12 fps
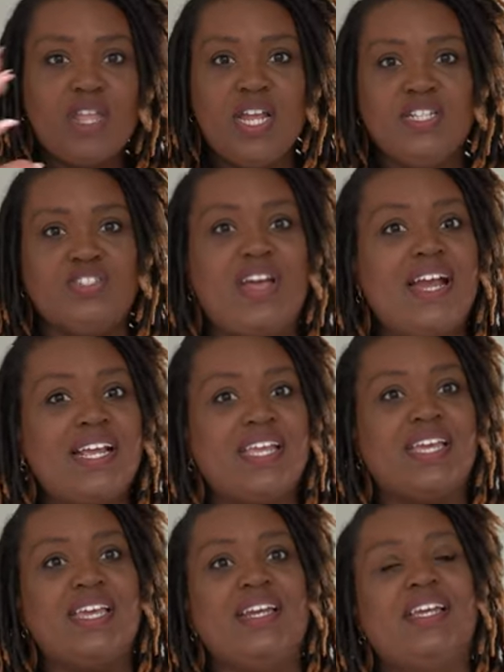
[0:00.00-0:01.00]
and try to
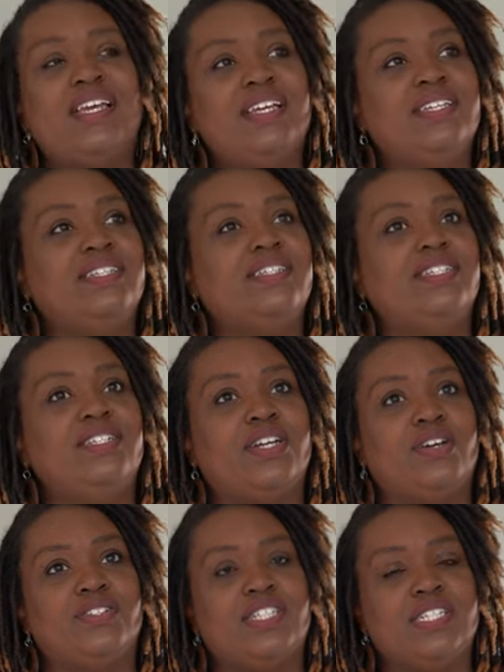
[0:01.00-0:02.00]
get, you
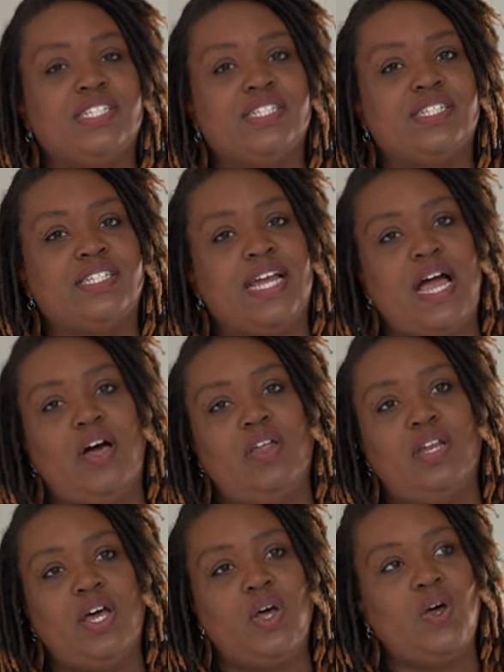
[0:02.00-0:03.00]
know, just the
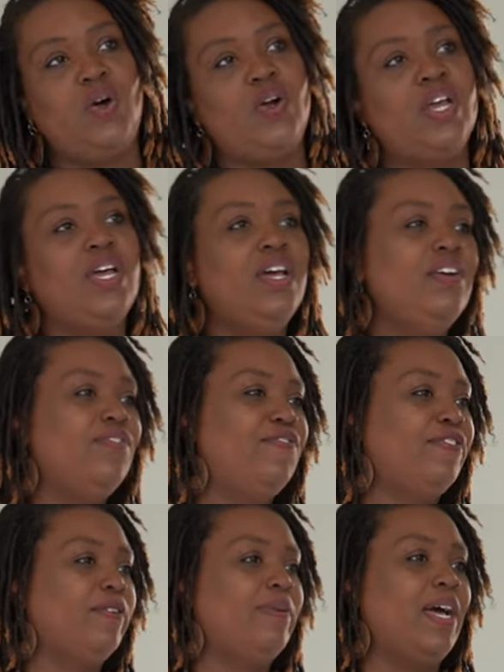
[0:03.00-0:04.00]
download
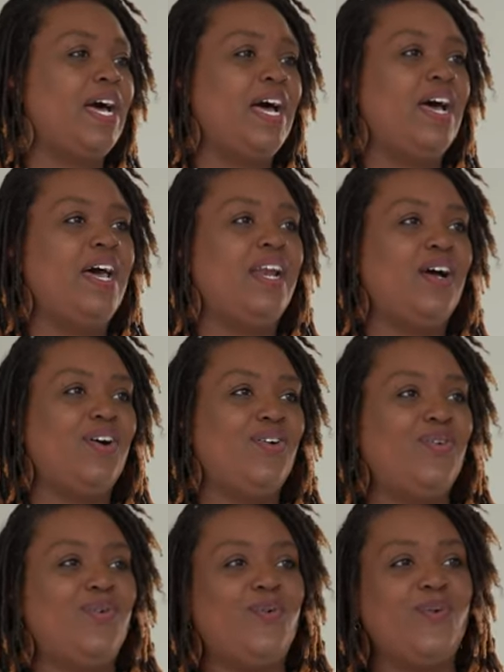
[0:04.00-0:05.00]
from God,
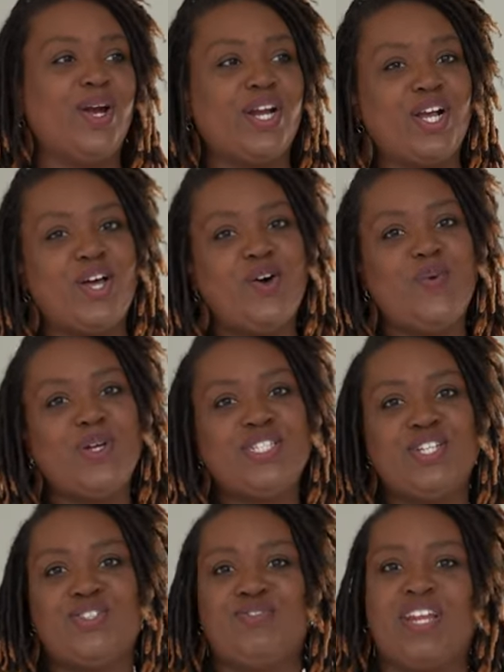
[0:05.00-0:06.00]
oh, where to go, what
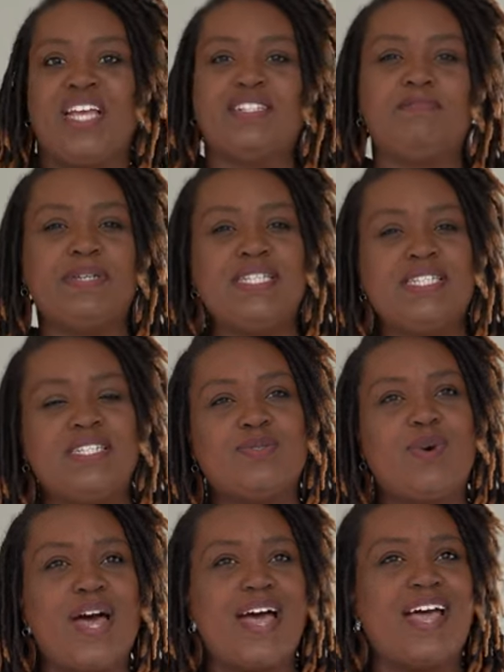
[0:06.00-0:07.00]
to do next
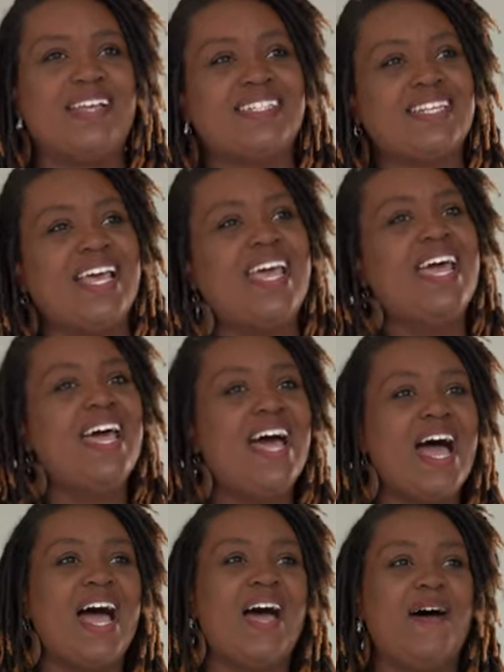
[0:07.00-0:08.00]
business-wise.
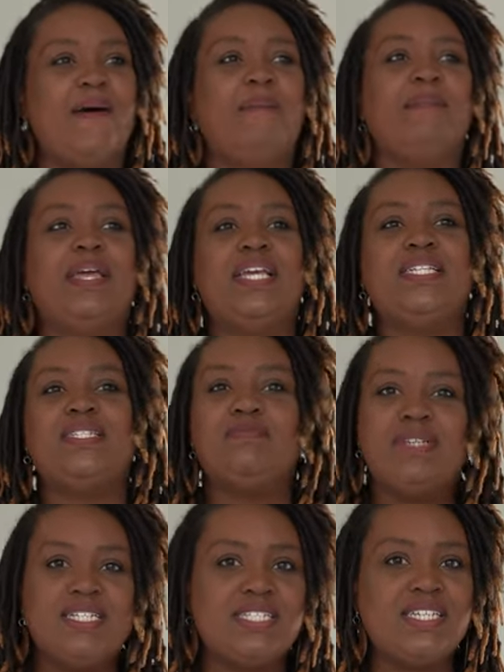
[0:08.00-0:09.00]
It's
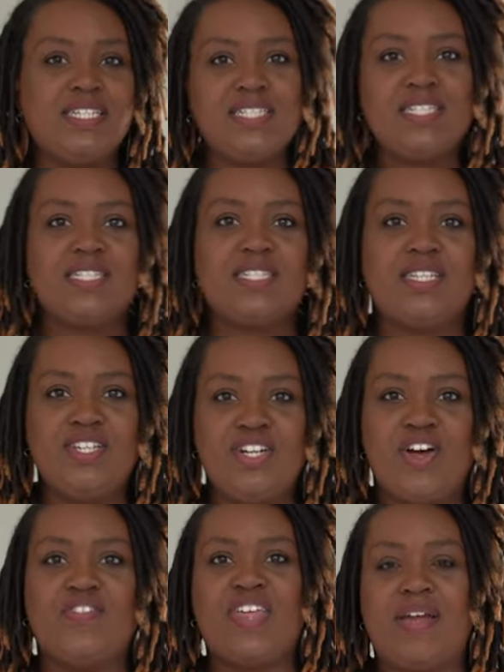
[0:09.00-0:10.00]
missing, you
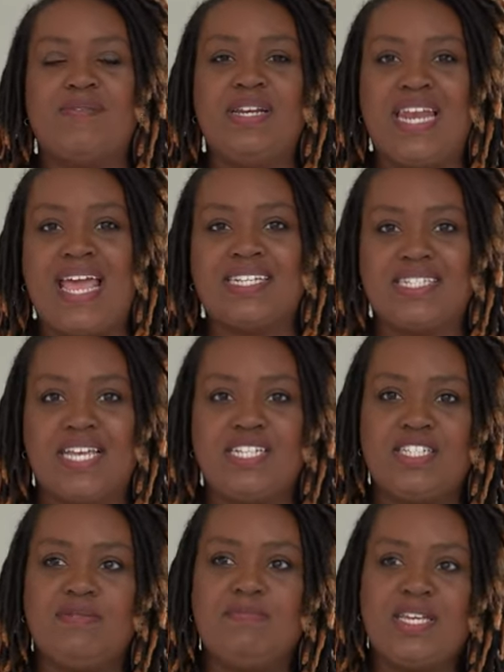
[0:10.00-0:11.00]
know, that
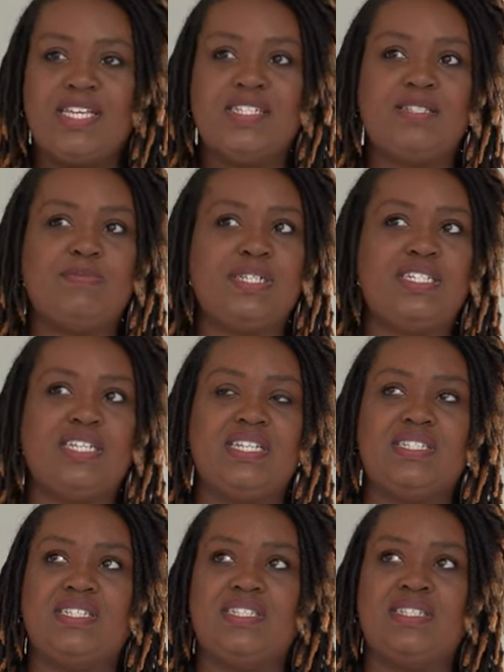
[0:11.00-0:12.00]
relaxation piece, but
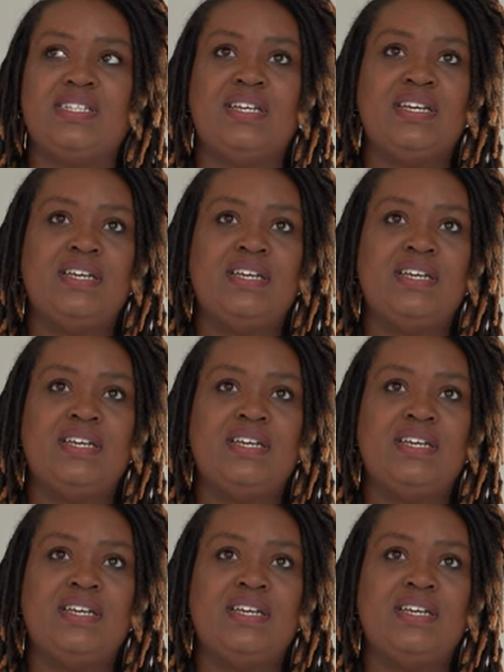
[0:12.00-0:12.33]
just,